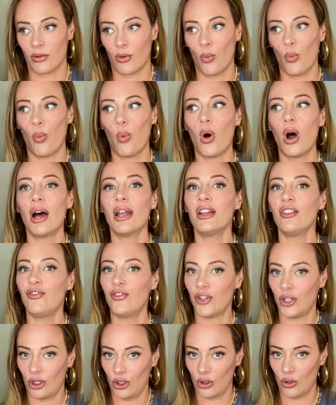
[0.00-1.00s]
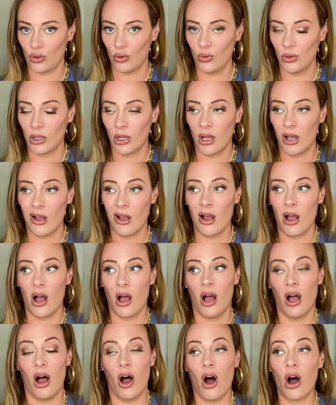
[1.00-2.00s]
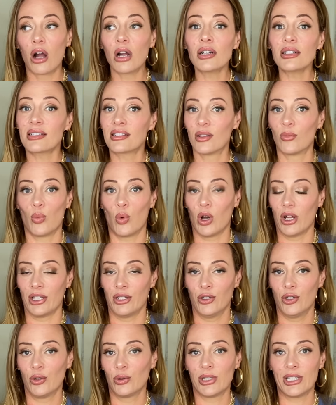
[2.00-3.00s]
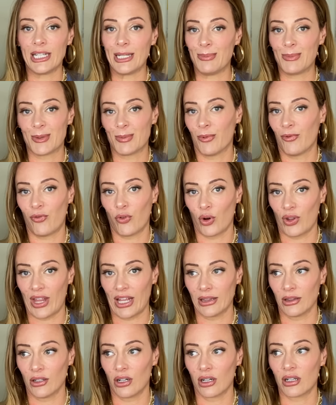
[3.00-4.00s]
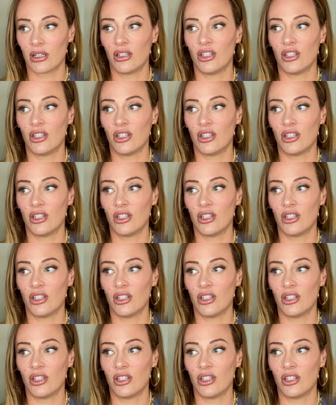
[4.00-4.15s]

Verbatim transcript: What if you aren't someone who leaps before they look?